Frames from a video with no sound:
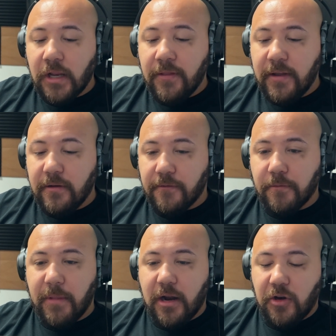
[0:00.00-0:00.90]
And then
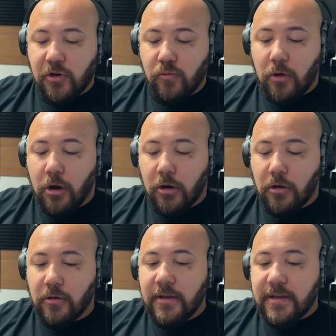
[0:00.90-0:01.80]
from there, you are
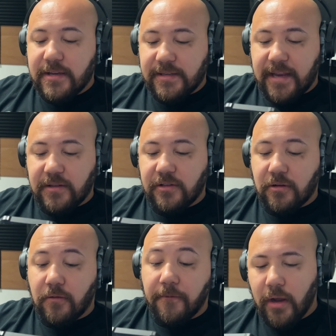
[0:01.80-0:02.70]
all set in
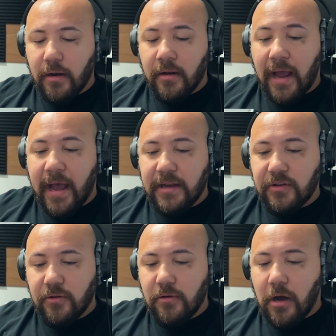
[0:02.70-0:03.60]
stone. What I
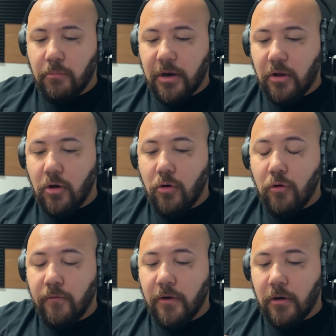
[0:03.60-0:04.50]
do, I'm gonna go
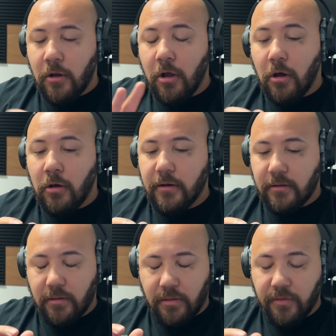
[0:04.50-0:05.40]
over on
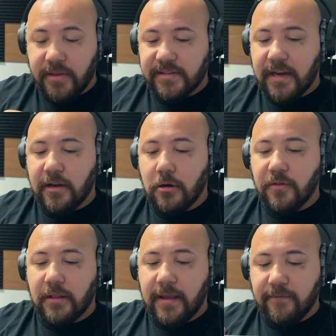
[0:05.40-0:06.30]
this side here on
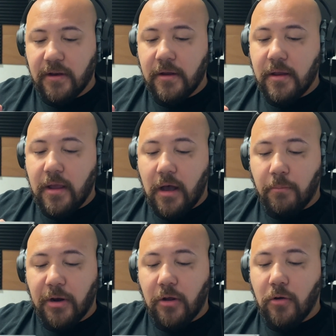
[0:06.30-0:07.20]
the left.
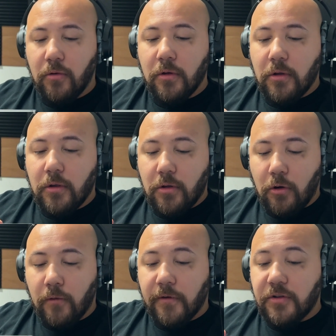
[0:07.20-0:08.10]
I'm gonna go
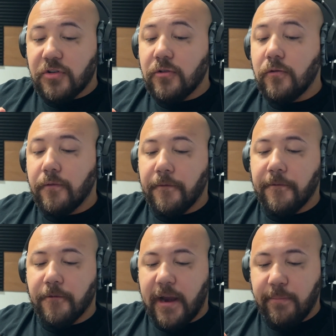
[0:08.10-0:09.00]
over to
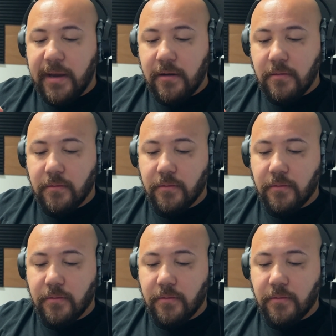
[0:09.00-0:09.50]
framing.